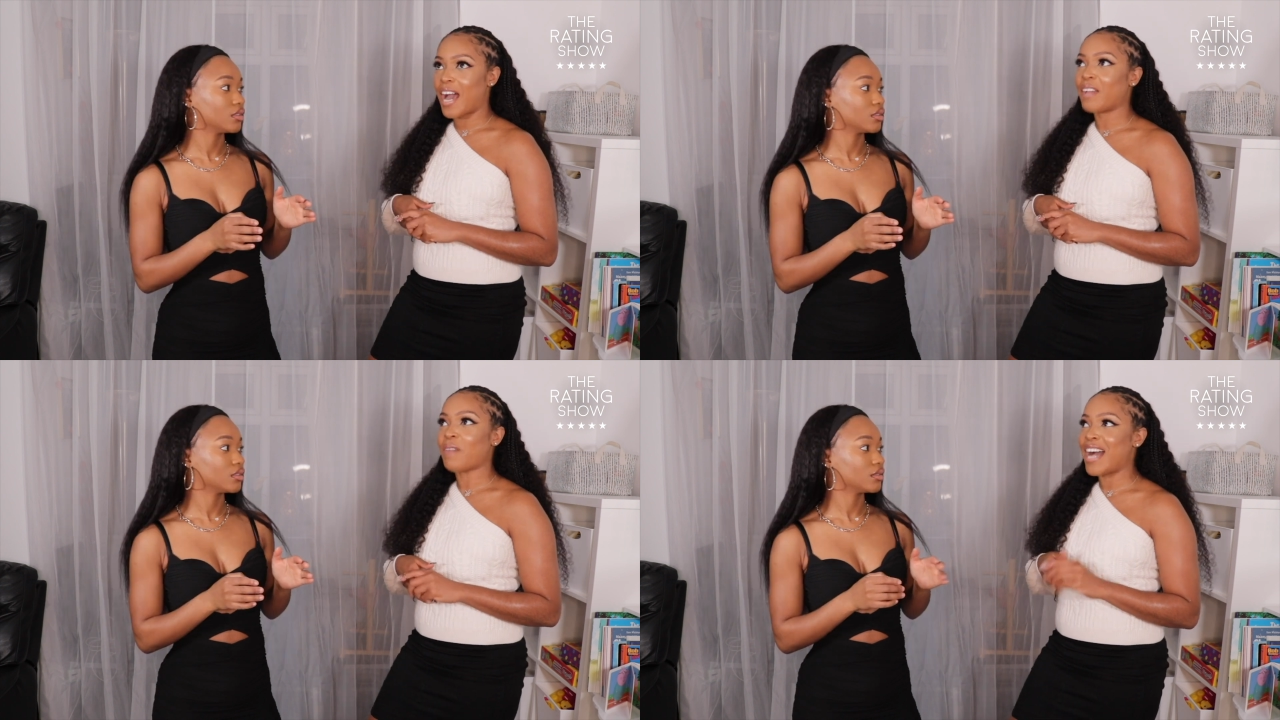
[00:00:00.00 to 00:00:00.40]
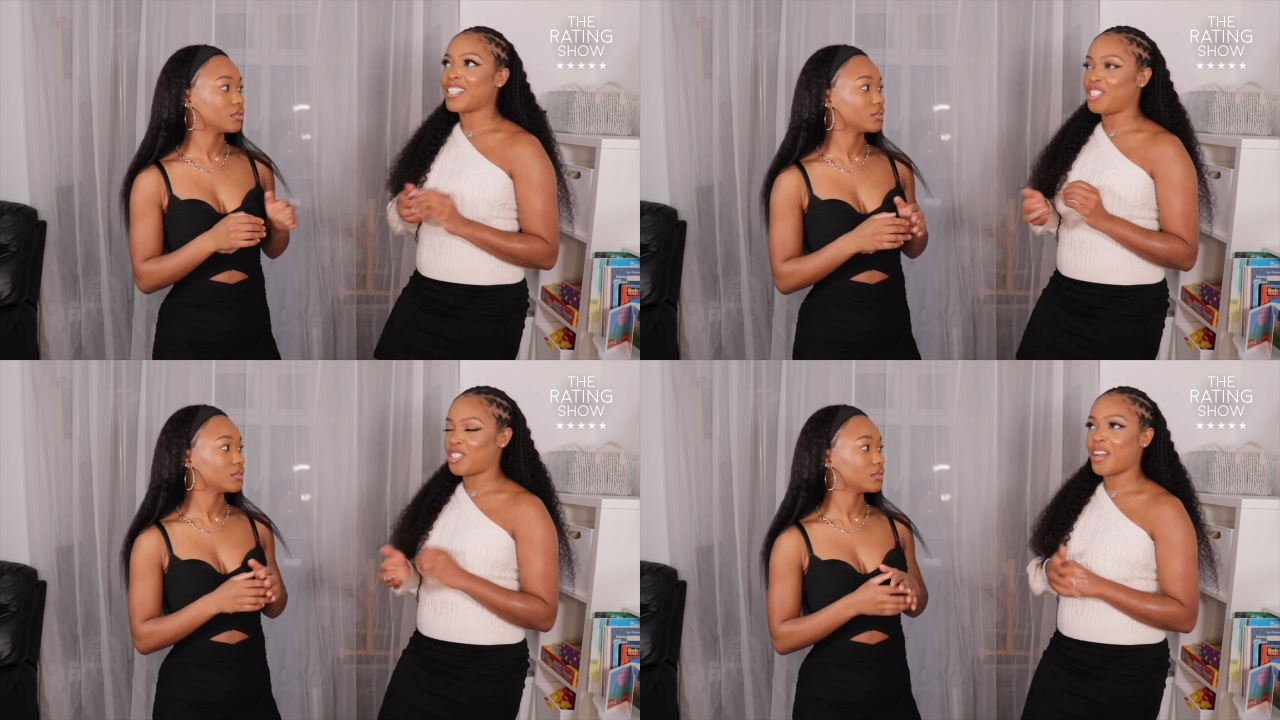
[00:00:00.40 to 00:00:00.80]
Speaker 1: i
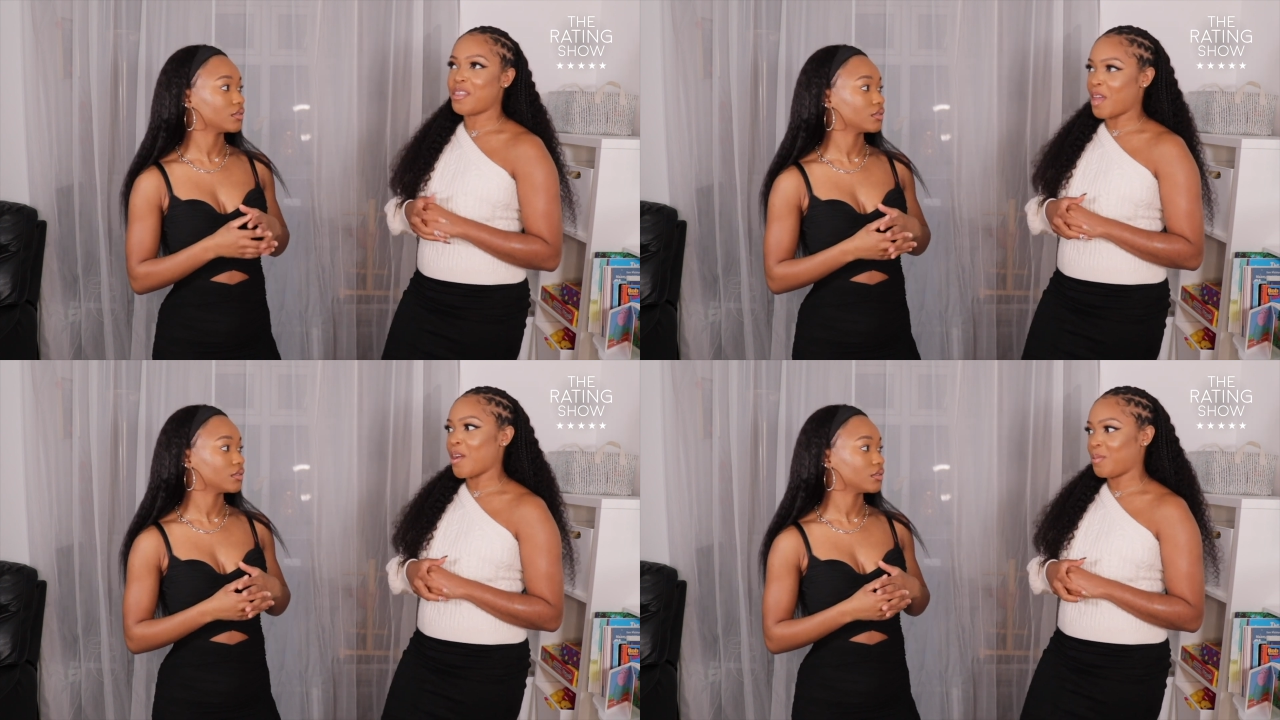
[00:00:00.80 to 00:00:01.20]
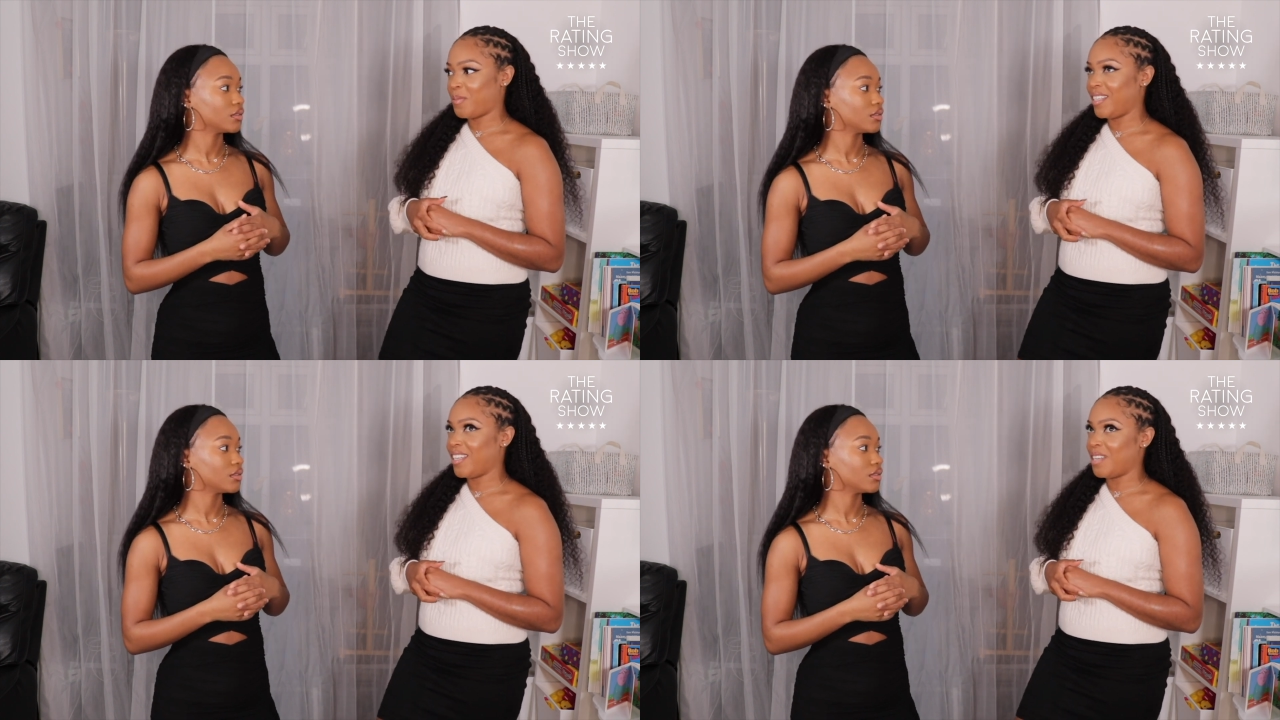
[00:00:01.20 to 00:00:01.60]
actually started
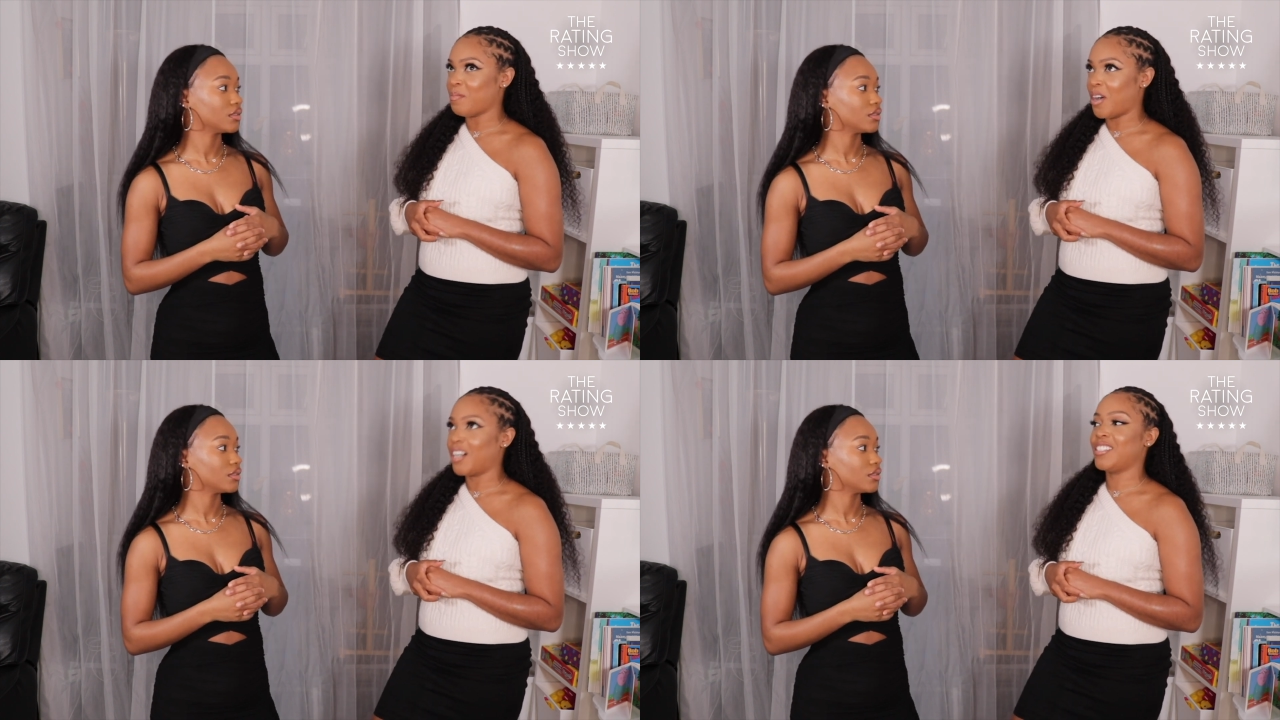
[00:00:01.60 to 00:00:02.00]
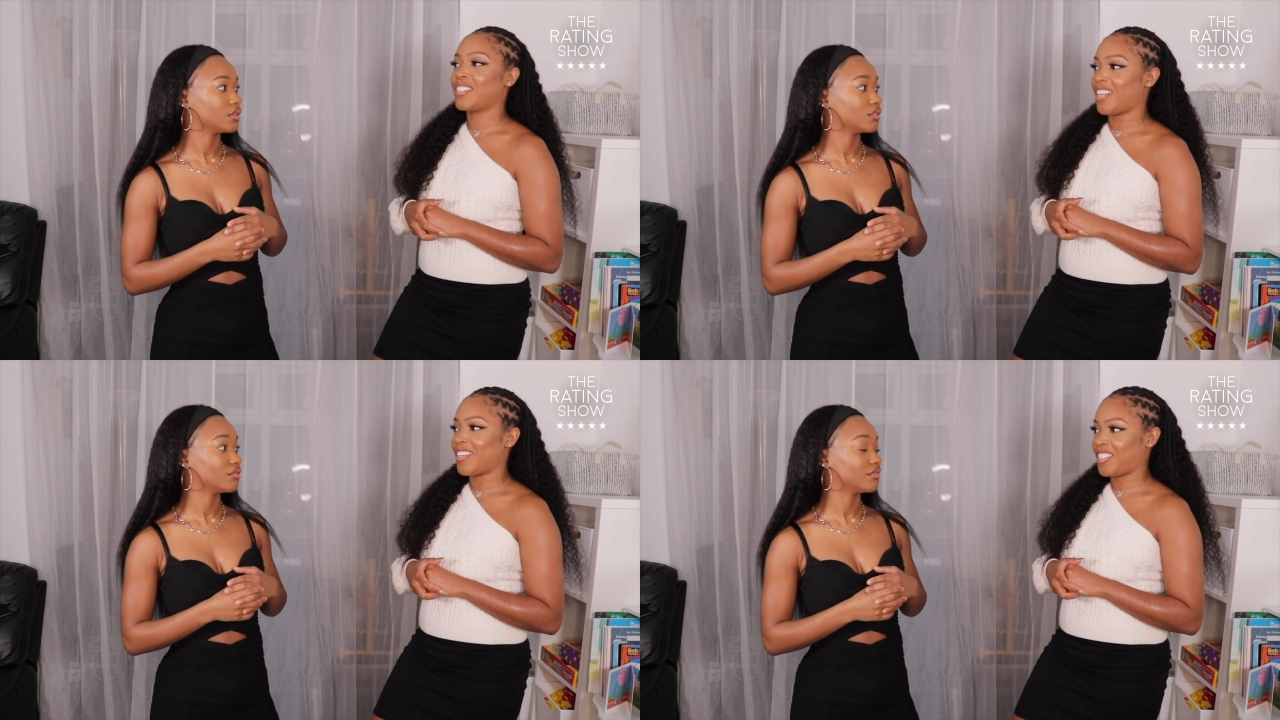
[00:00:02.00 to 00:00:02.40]
therapy in
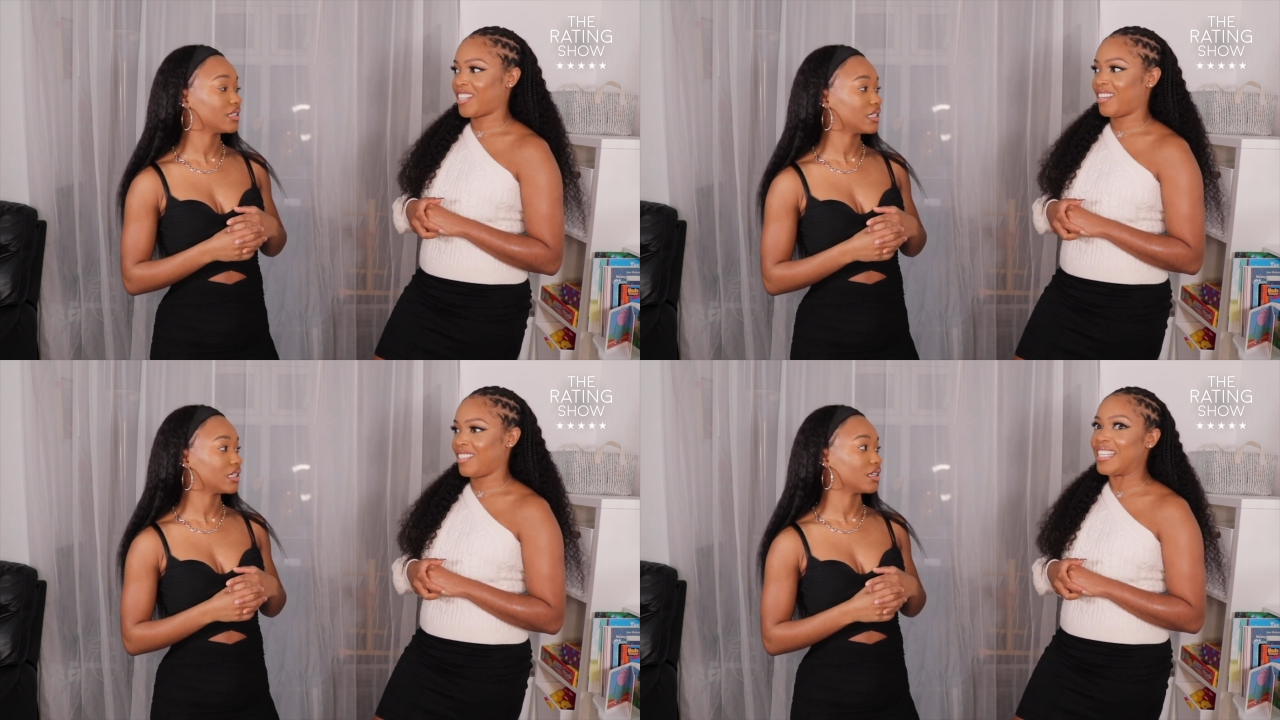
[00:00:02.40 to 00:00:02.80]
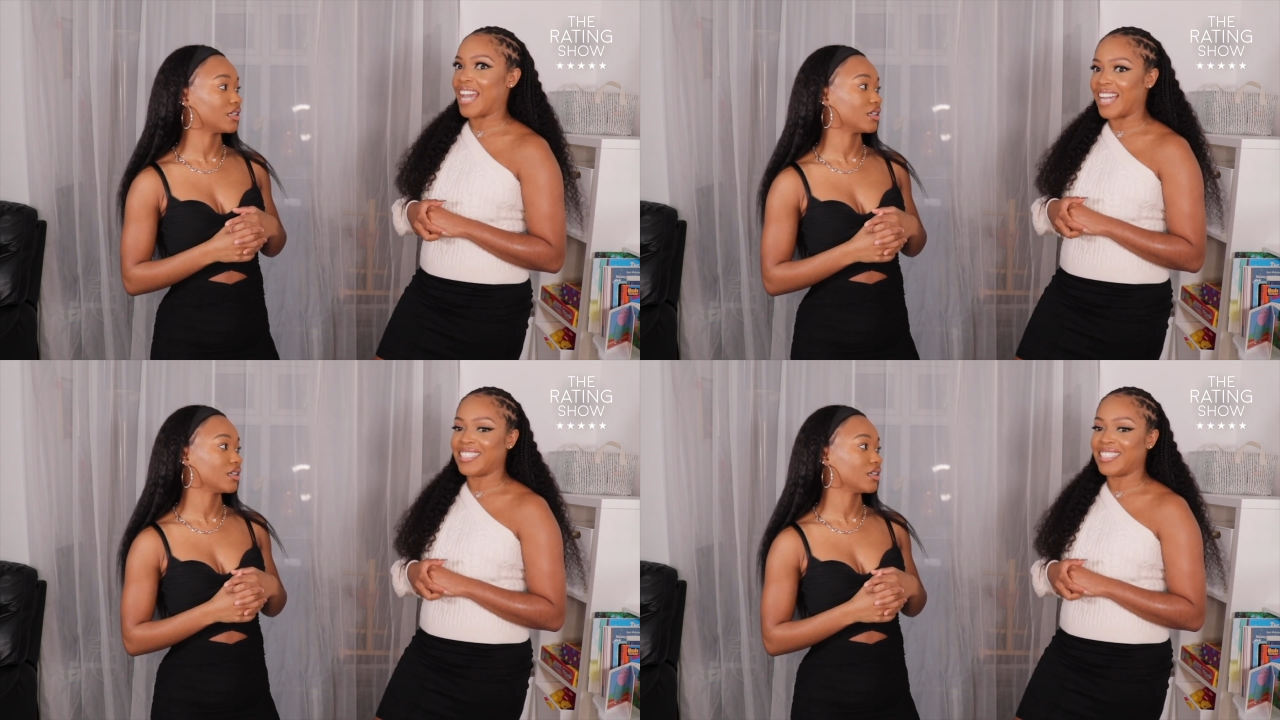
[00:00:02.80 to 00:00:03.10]
march last year really? yeah i